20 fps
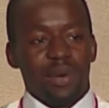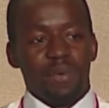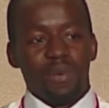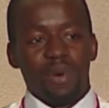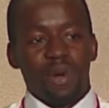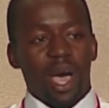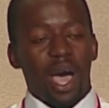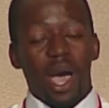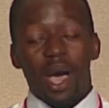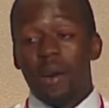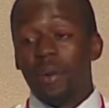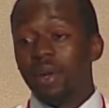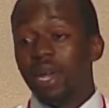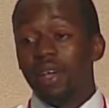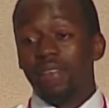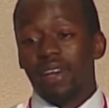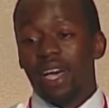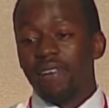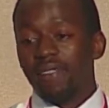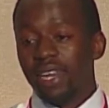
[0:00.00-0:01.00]
I would never
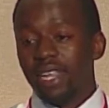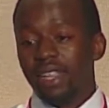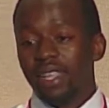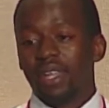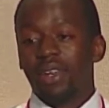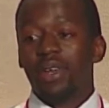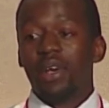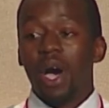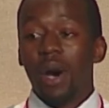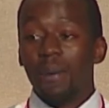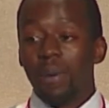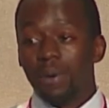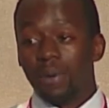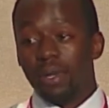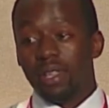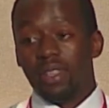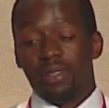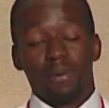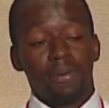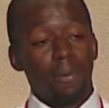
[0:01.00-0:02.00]
have anything in common with,
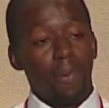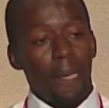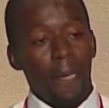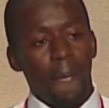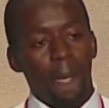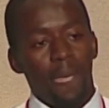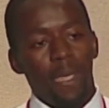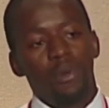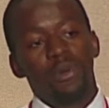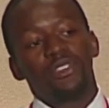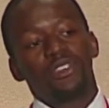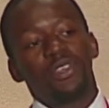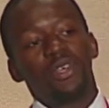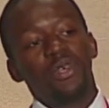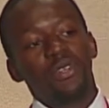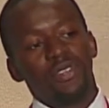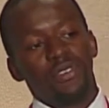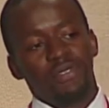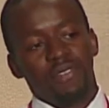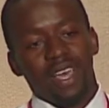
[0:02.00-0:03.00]
was a huge
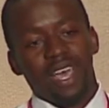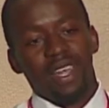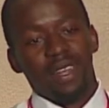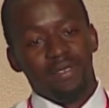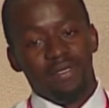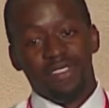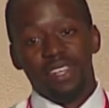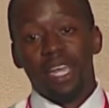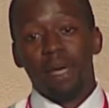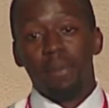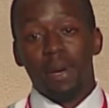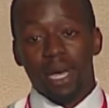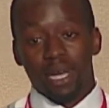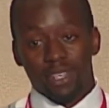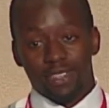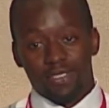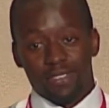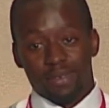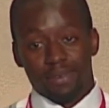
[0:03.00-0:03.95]
fan of DMX.